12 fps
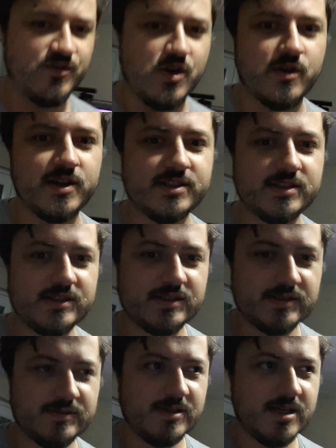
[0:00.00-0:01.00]
the
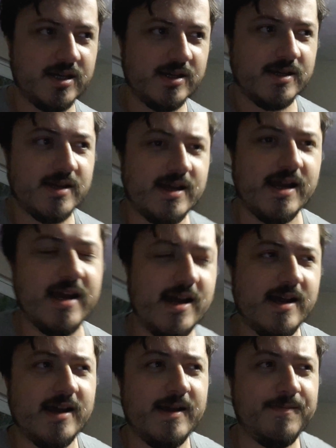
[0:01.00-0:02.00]
forests.
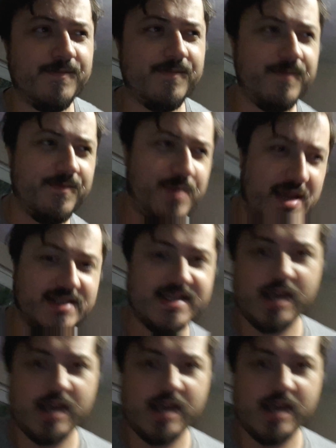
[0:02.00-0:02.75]
Pete's